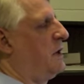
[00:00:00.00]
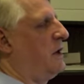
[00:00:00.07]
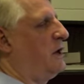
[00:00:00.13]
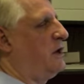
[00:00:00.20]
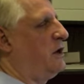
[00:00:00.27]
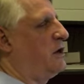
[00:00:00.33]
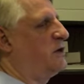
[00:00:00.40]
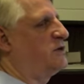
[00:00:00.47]

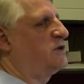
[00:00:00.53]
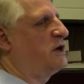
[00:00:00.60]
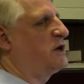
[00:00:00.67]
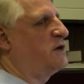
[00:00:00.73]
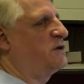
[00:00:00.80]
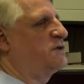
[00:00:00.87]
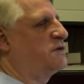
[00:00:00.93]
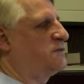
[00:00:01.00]
And you hear
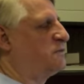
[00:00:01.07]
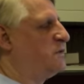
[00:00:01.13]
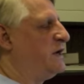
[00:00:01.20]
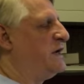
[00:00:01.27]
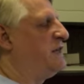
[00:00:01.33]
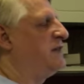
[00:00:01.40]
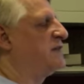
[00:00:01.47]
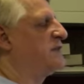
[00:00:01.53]
Jaws
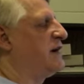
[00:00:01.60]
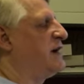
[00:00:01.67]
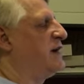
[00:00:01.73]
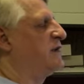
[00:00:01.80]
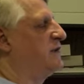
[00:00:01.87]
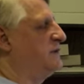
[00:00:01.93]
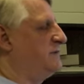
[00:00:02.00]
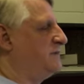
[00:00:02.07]
read the
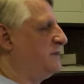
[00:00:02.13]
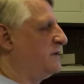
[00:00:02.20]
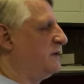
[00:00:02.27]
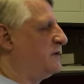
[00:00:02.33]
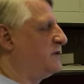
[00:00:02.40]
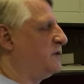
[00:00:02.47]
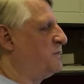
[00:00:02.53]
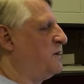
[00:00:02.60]
title,
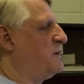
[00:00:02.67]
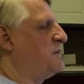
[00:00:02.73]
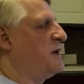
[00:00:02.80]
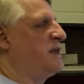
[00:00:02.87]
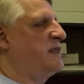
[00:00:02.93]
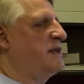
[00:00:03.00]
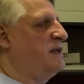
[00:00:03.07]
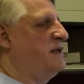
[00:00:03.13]
shipping
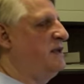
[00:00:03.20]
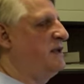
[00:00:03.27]
method,